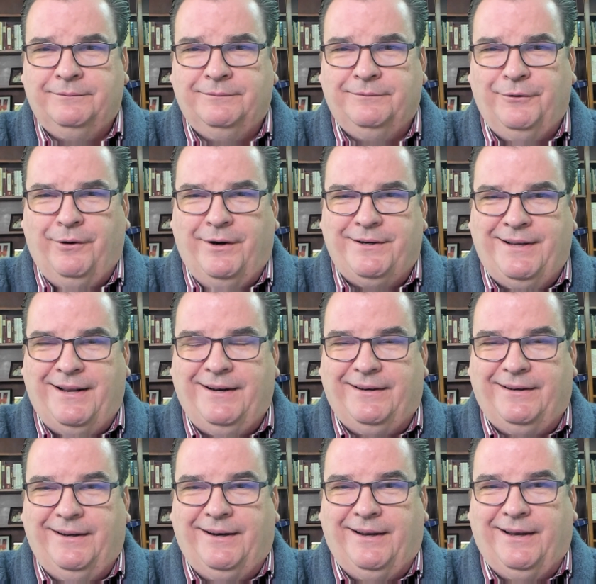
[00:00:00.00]
your
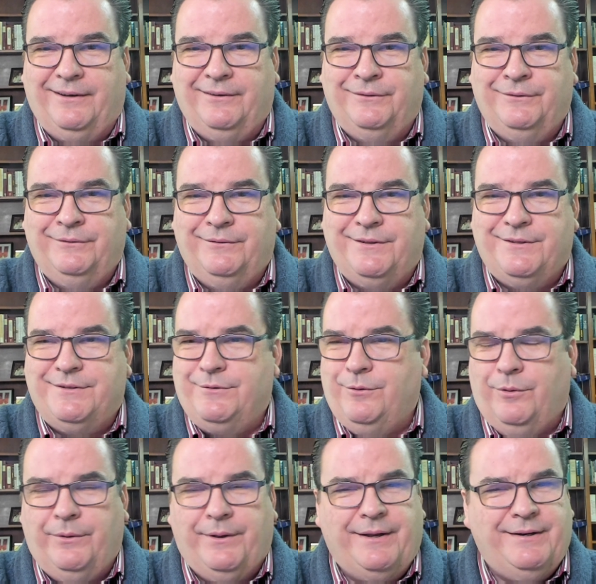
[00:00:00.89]
identity again, this
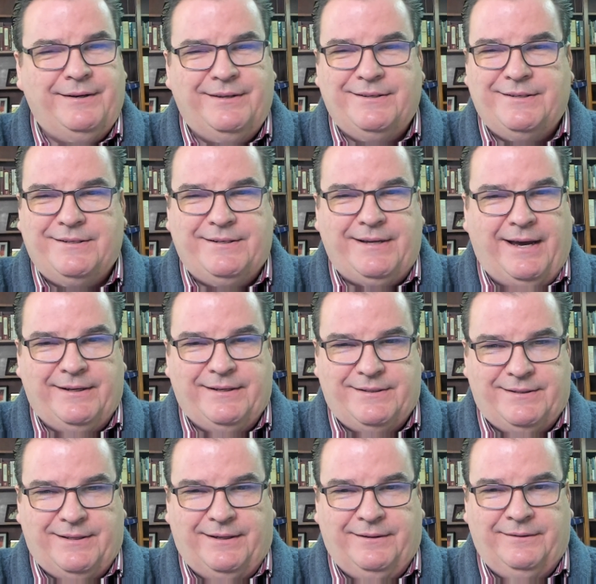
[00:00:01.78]
whole Indian
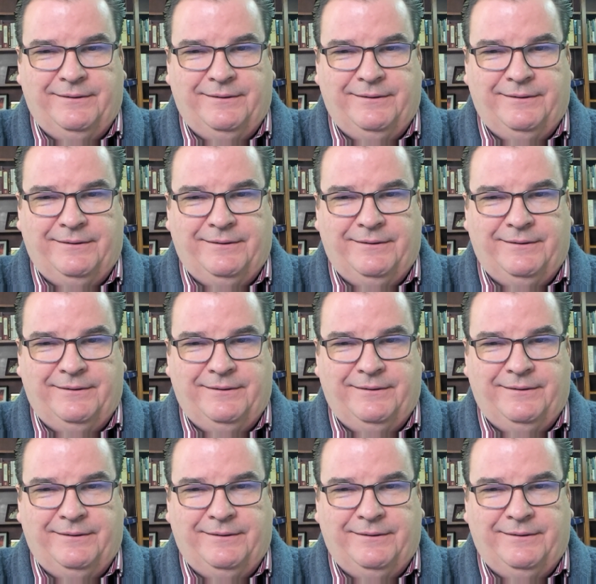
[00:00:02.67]
status thing.